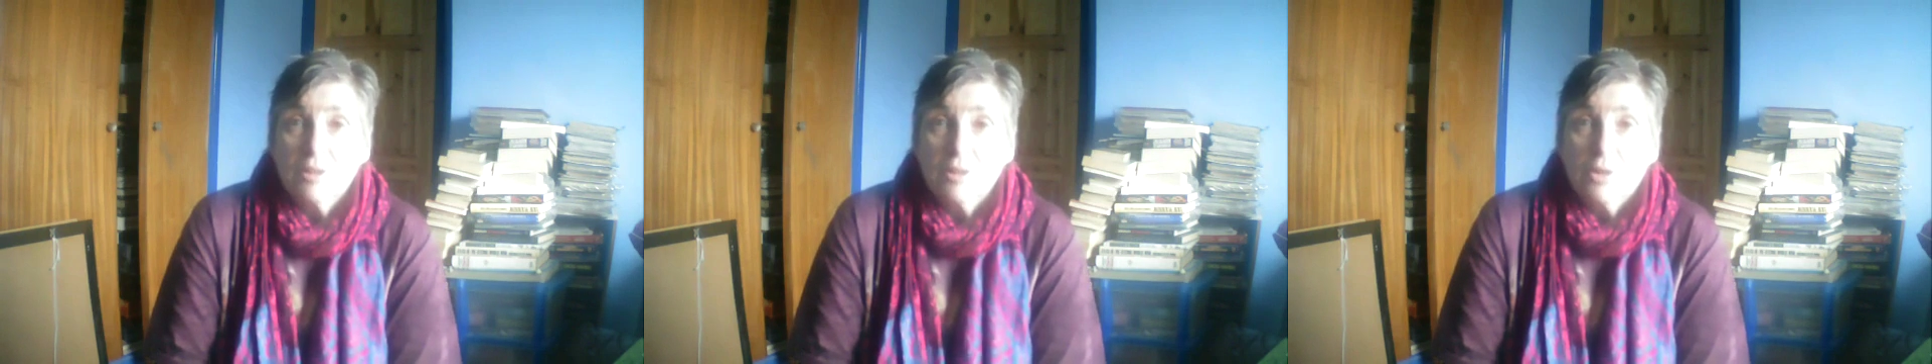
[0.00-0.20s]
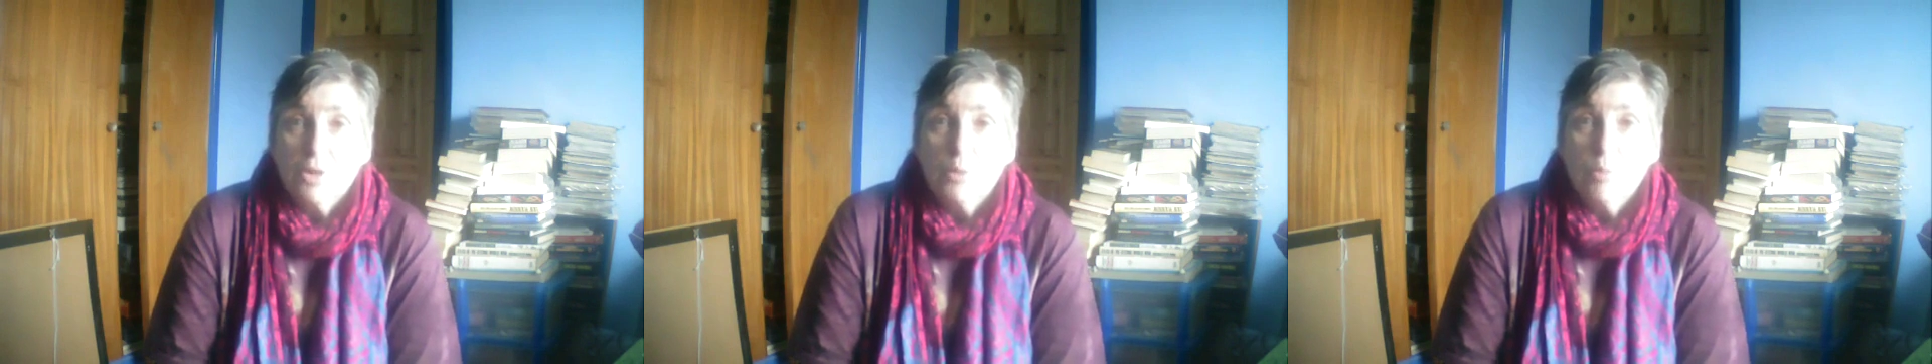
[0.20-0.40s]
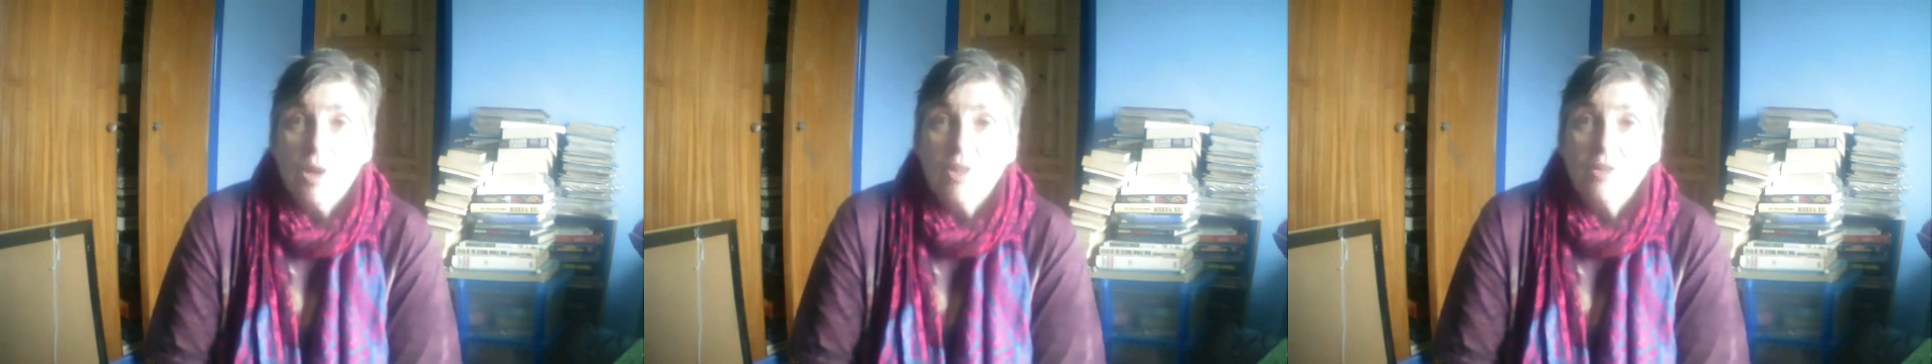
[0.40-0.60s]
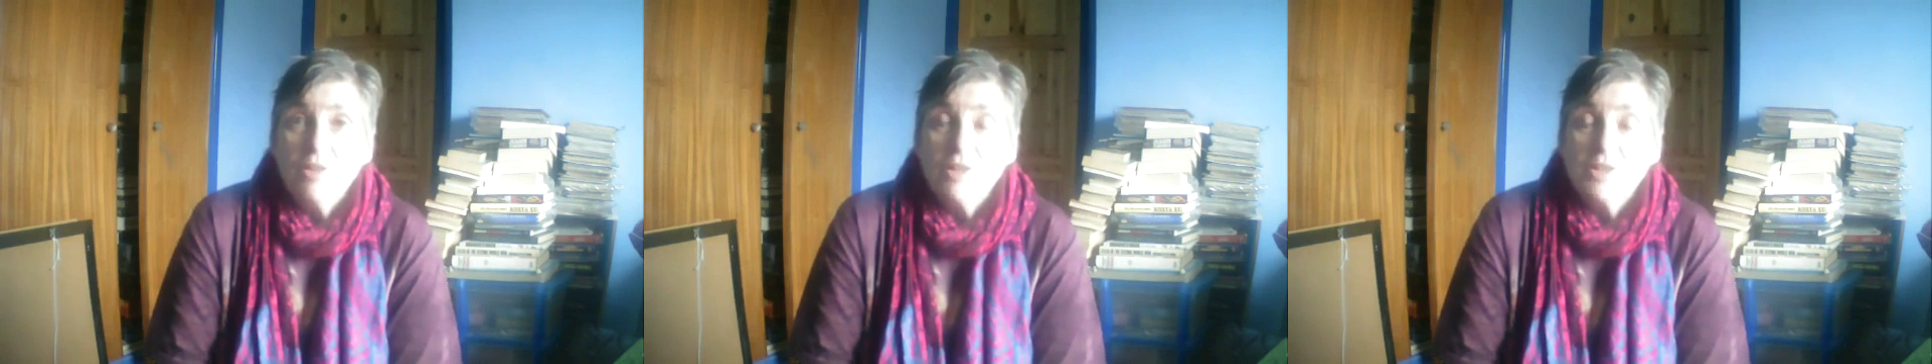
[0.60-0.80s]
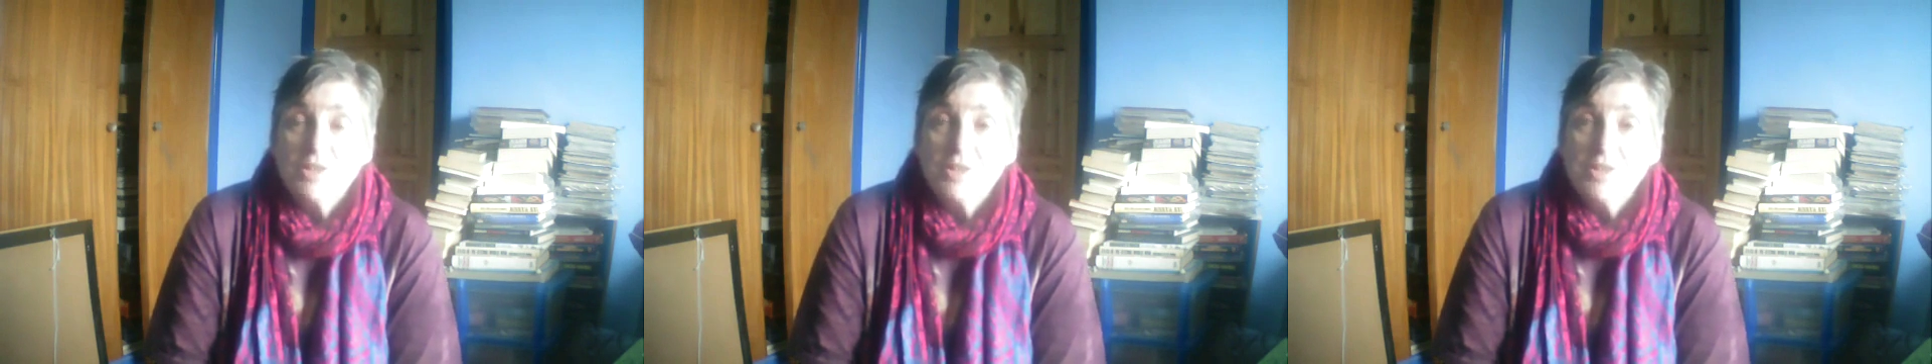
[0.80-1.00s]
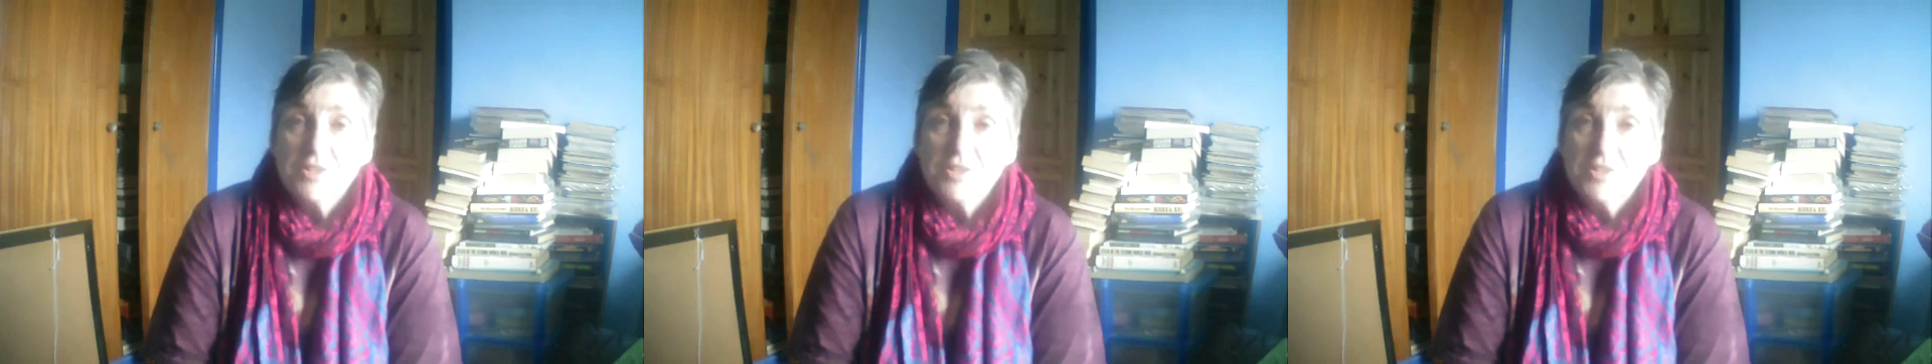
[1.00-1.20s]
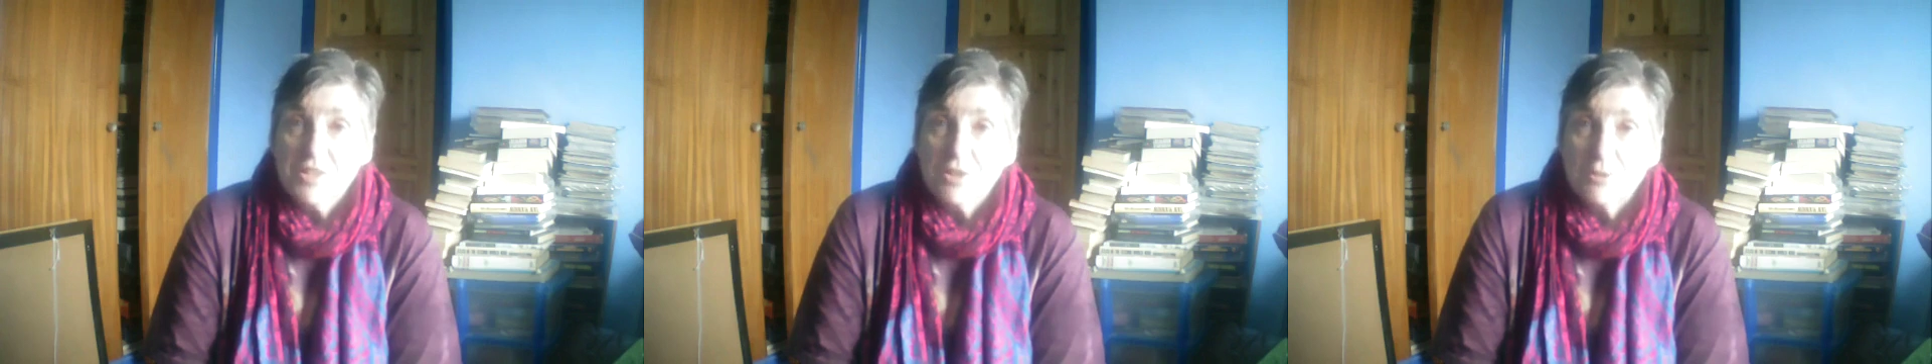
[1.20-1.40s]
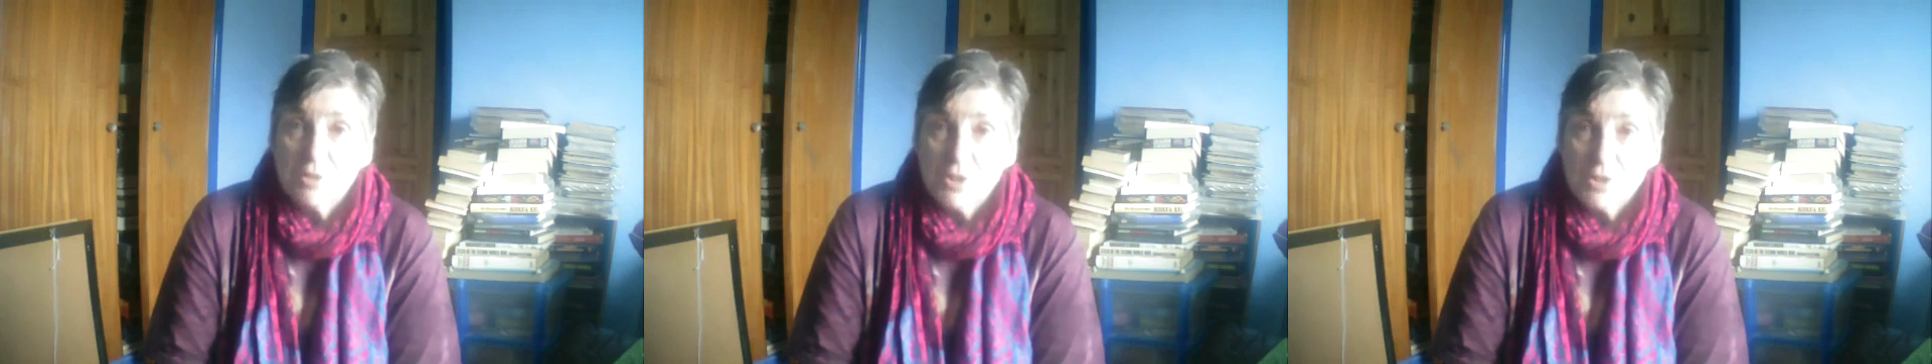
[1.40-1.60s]
or whether it's
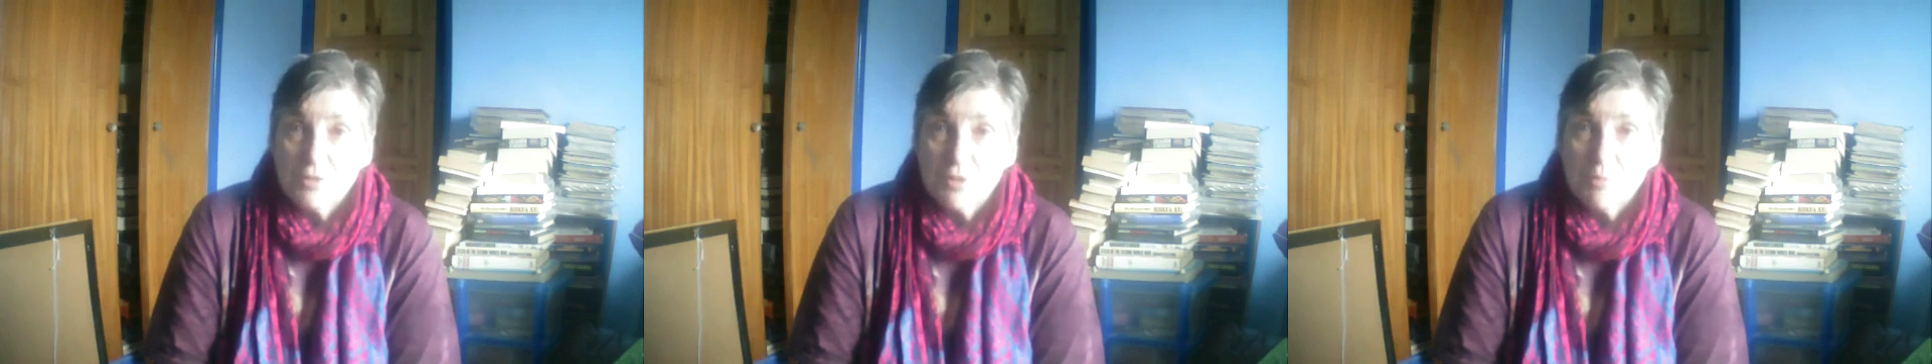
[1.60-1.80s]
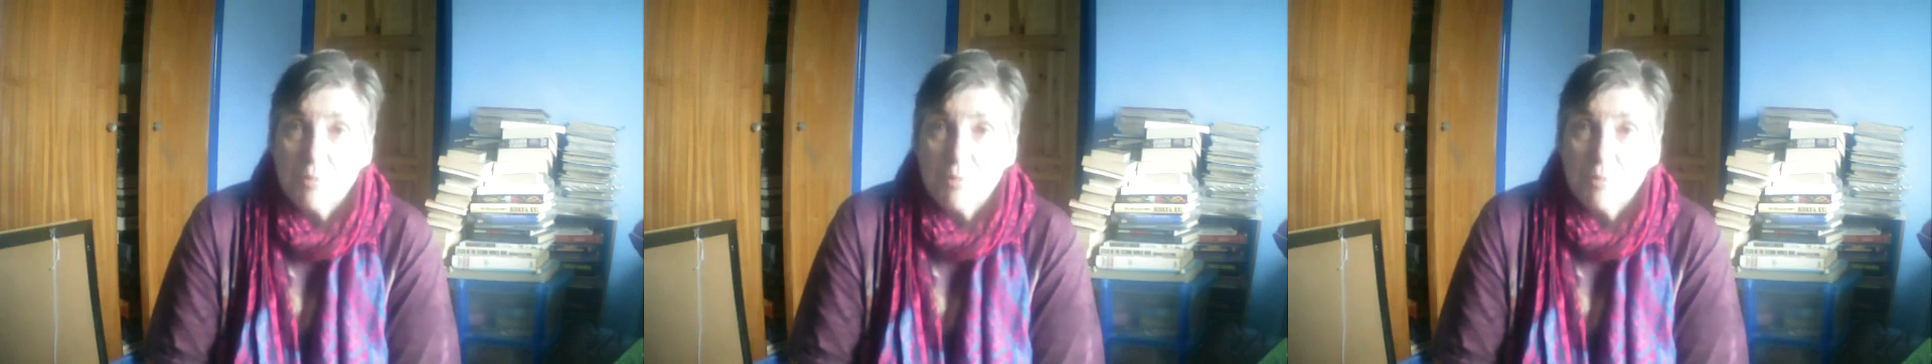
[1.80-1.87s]
stillness of the